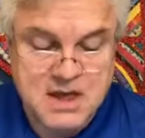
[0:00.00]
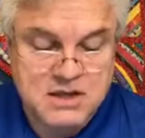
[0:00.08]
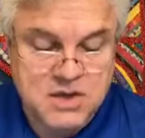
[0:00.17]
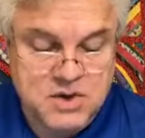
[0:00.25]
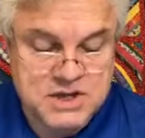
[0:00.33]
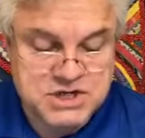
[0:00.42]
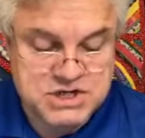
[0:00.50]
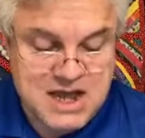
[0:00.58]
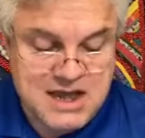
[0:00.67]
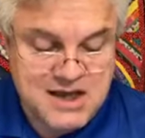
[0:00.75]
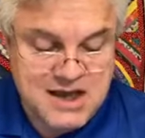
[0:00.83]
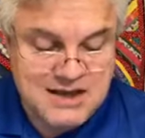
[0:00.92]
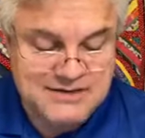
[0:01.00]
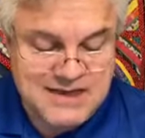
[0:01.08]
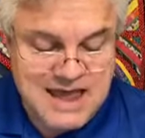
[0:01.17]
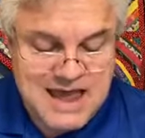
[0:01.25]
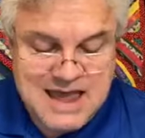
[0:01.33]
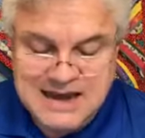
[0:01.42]
You can shake God's
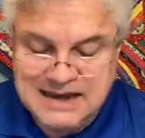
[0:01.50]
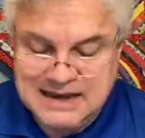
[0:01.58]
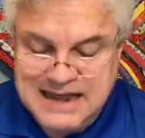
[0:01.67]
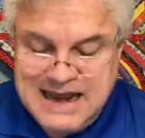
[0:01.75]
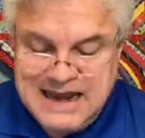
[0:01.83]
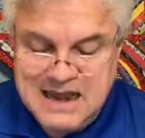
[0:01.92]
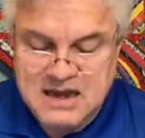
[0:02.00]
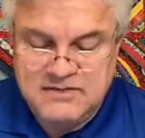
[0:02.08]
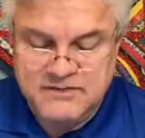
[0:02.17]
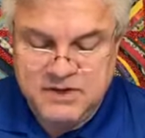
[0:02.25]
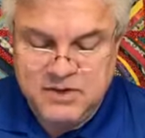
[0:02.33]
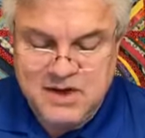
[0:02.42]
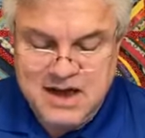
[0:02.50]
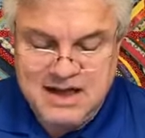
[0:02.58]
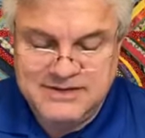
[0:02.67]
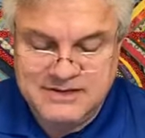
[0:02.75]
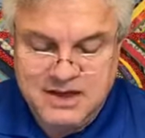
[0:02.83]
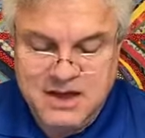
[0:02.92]
hand and lean in to feel
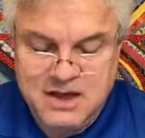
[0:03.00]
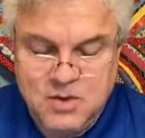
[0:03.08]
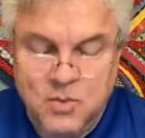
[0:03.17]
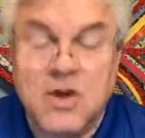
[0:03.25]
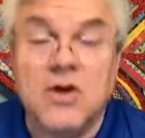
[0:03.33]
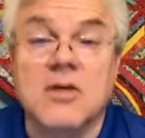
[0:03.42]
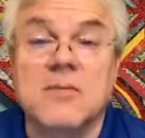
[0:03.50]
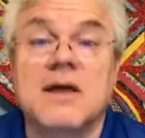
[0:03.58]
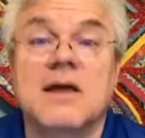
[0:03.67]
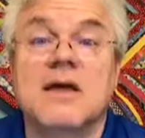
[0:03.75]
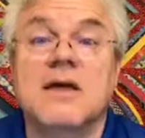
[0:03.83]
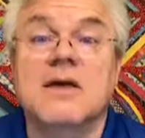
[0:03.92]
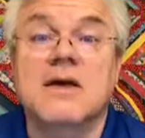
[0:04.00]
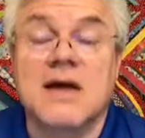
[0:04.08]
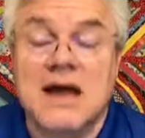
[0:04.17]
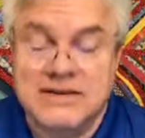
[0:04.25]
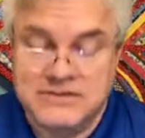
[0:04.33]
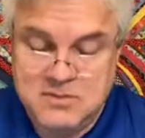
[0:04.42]
God's hug, welcoming
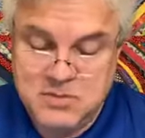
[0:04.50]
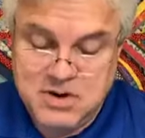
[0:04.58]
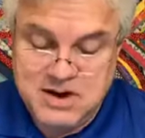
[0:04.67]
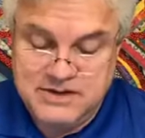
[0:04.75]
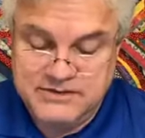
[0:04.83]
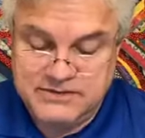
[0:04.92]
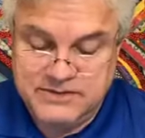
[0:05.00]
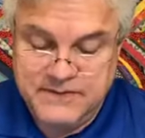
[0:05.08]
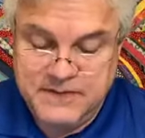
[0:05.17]
God's embrace.